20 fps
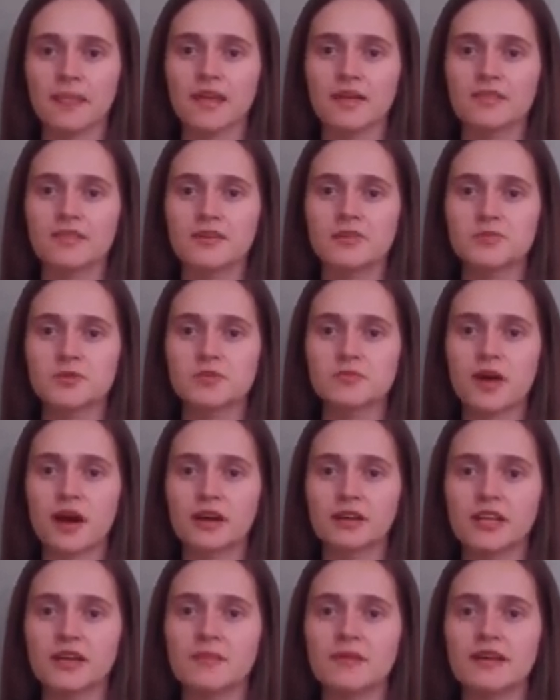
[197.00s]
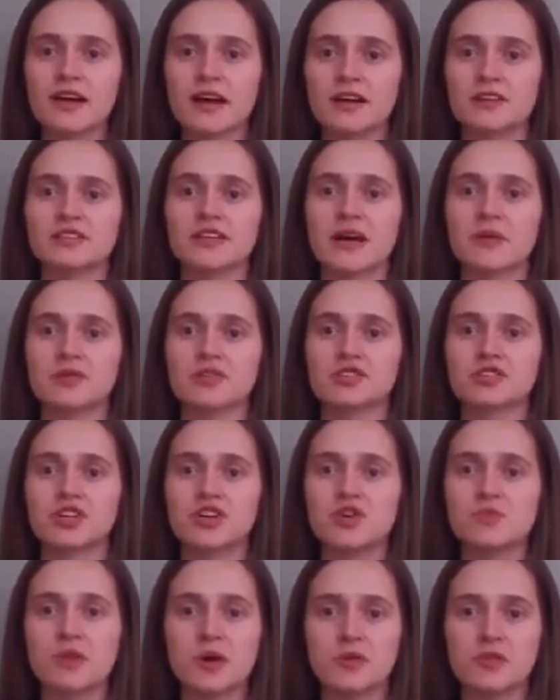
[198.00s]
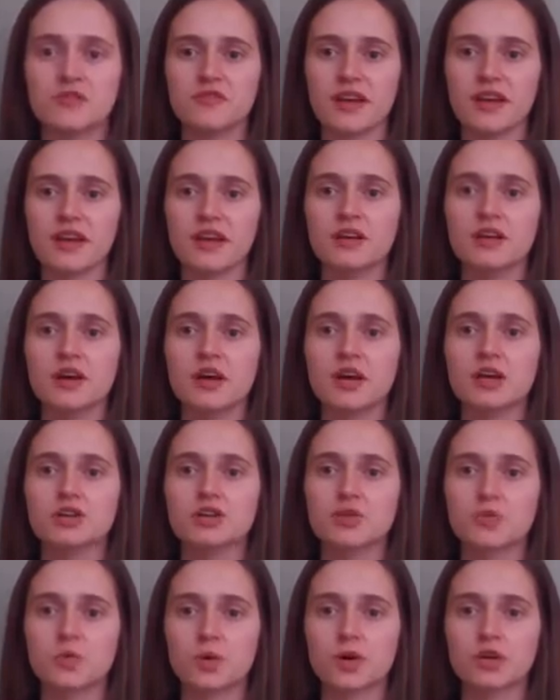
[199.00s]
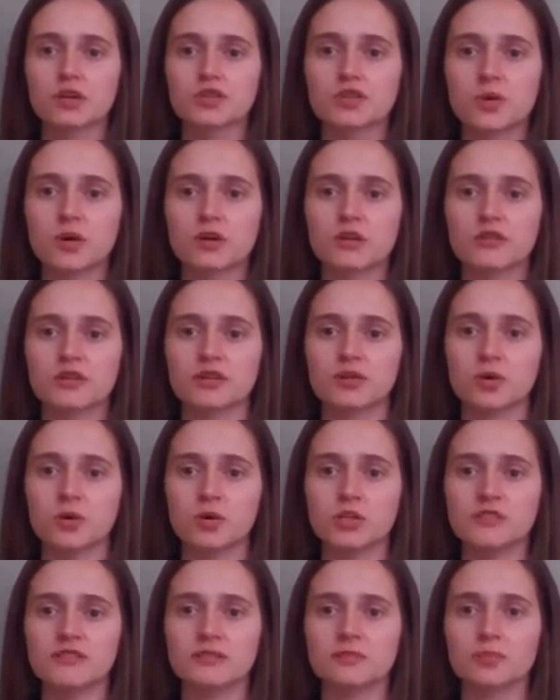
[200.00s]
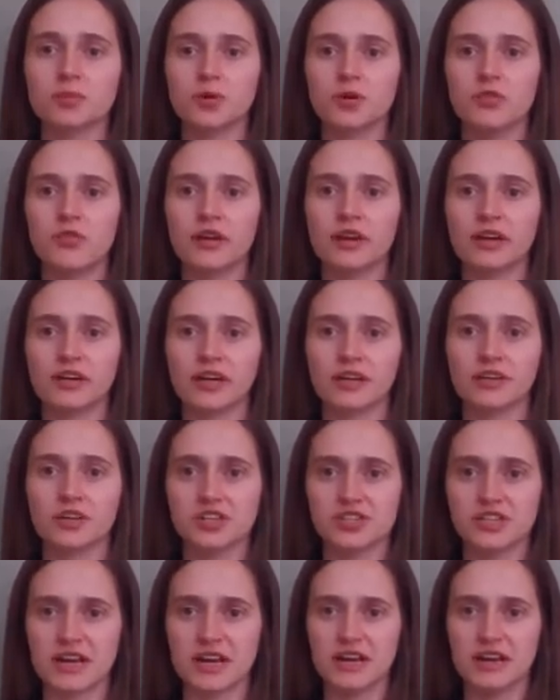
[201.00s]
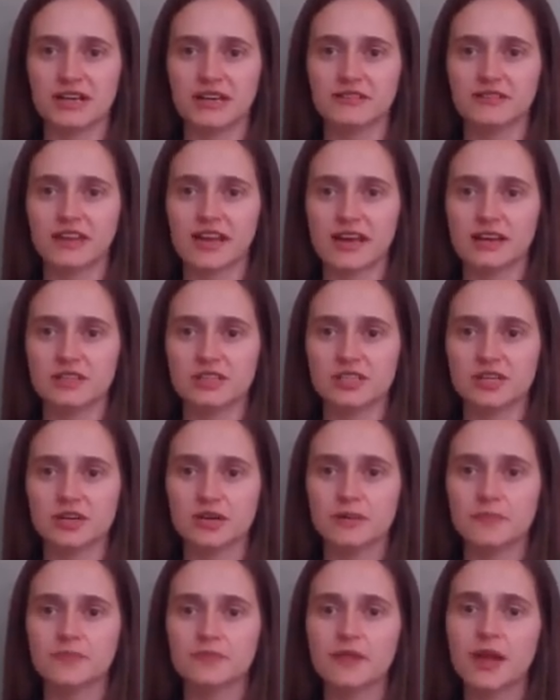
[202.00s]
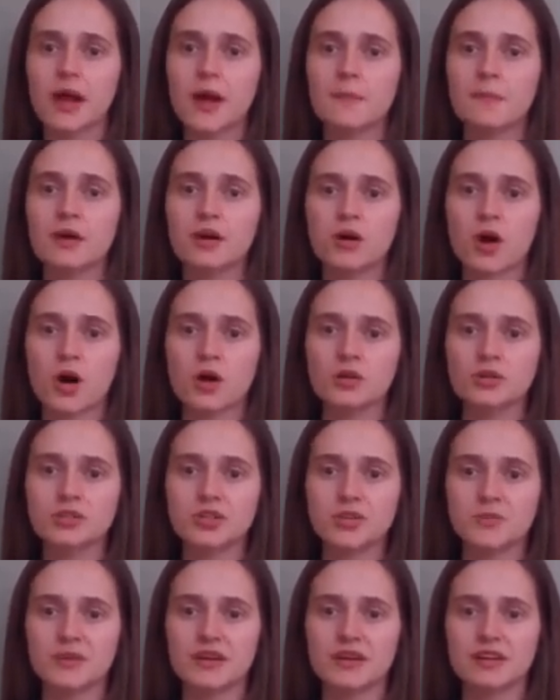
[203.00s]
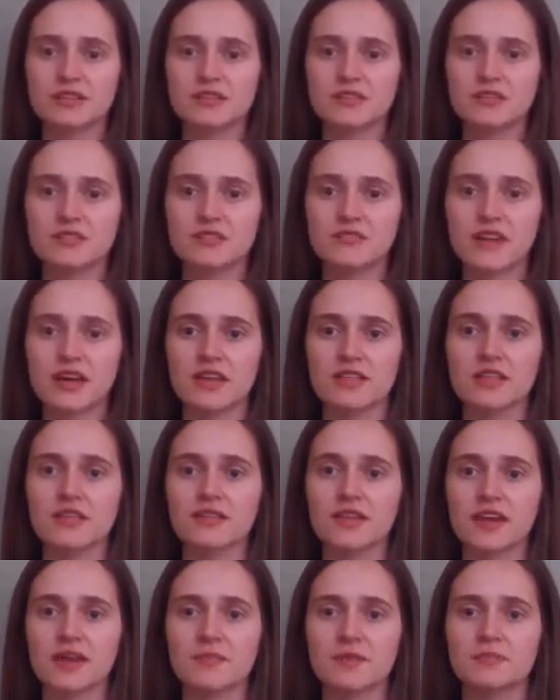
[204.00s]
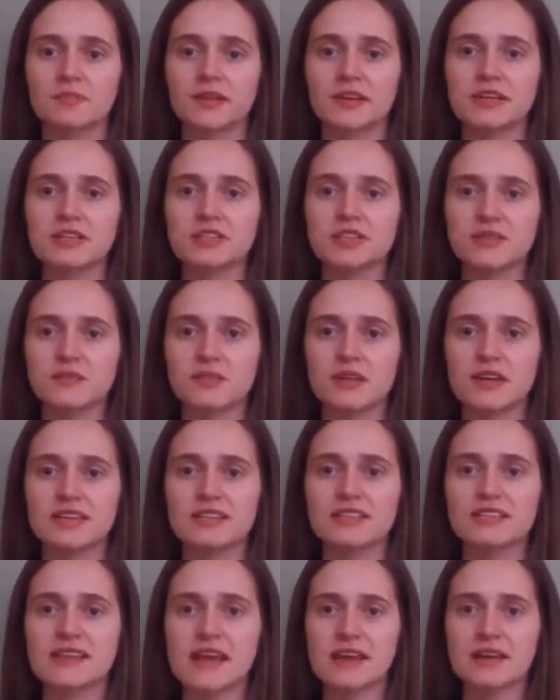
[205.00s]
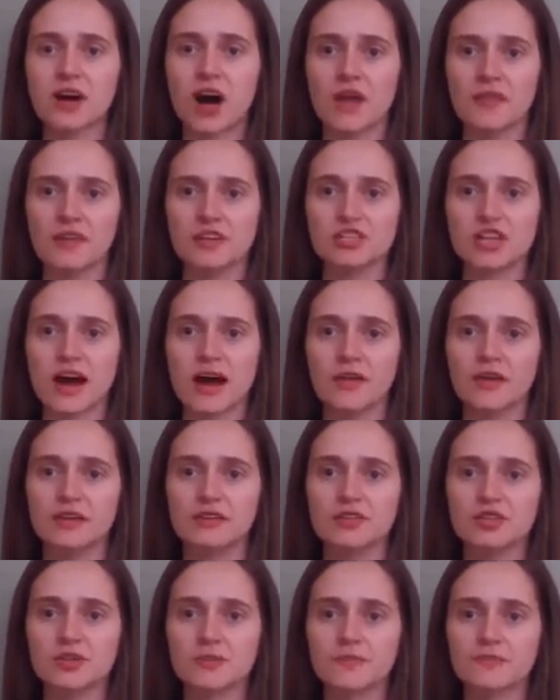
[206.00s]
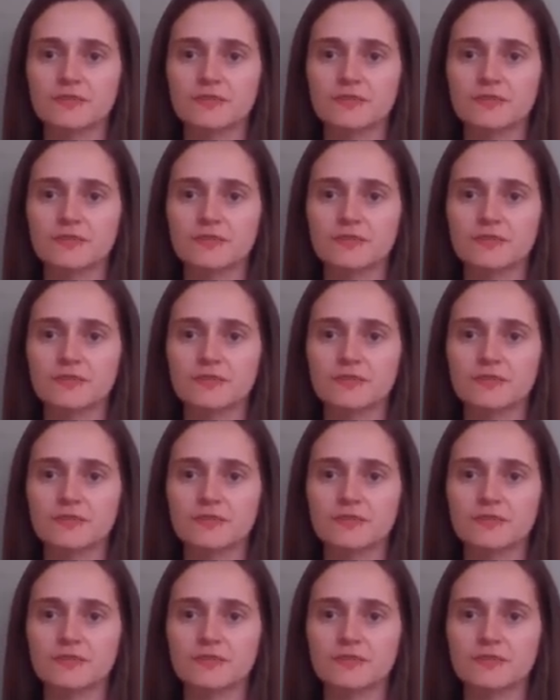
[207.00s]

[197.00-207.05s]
This was partly because I was so motivated to work toward the goal of improving our understanding of cancer, but also because of the faith that had been placed in me to take on the challenge.